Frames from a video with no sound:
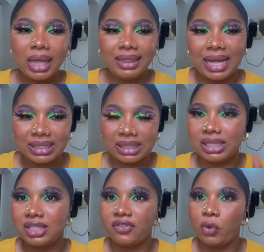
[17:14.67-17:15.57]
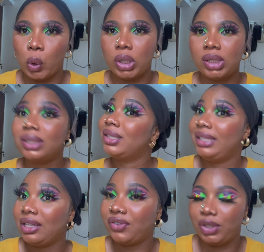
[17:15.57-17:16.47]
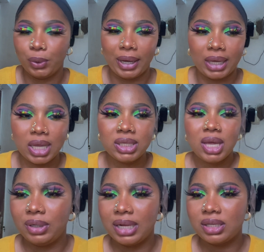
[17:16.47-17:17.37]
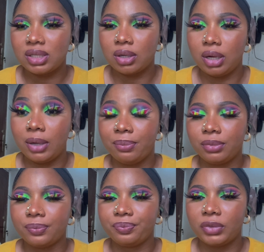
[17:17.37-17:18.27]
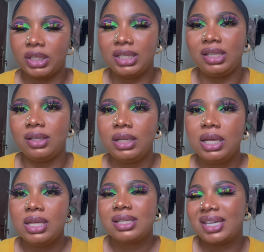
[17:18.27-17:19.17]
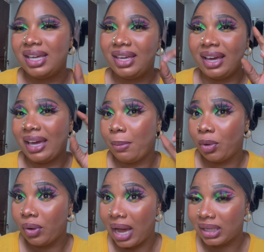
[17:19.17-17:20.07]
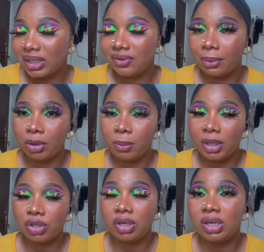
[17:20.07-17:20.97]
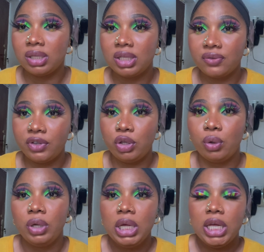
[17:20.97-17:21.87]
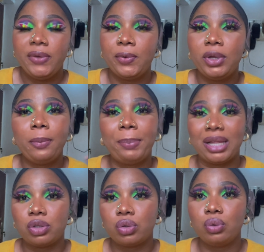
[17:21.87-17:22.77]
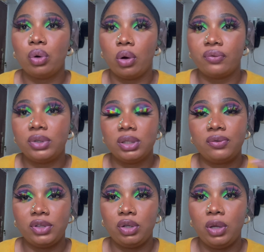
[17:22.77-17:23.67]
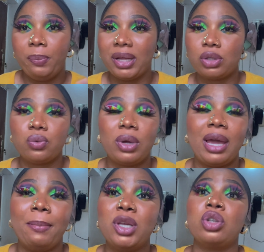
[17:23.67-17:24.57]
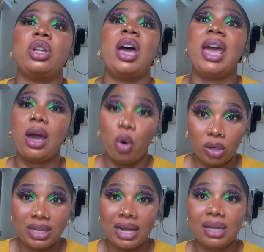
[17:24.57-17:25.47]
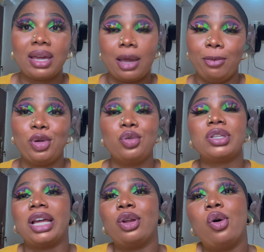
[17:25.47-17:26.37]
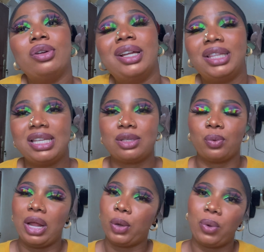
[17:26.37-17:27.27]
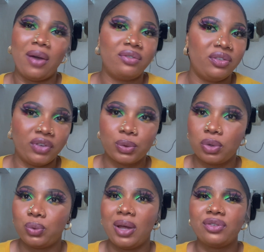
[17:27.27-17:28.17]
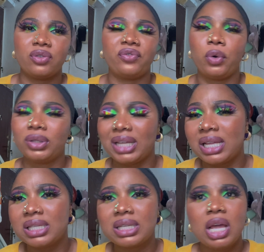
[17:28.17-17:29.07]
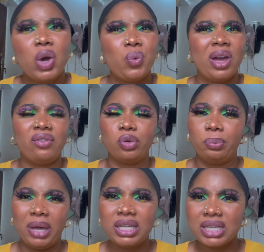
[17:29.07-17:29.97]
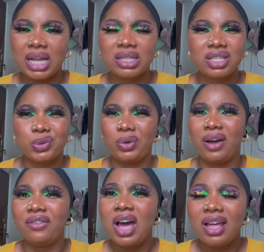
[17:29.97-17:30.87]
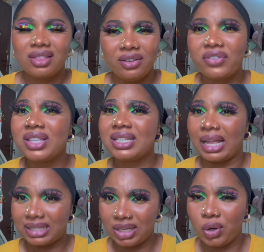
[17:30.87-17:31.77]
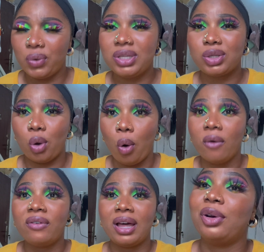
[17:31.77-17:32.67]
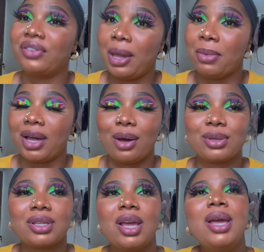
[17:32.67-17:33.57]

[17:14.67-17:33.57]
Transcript: that is it for today's video i guess but that is um the skincare chemical actives i'm going to mention in this video if you want the part two of this video part two where i mentioned other chemicals and other things like we have different ones we have surfactants we have humectants we have different categories of chemicals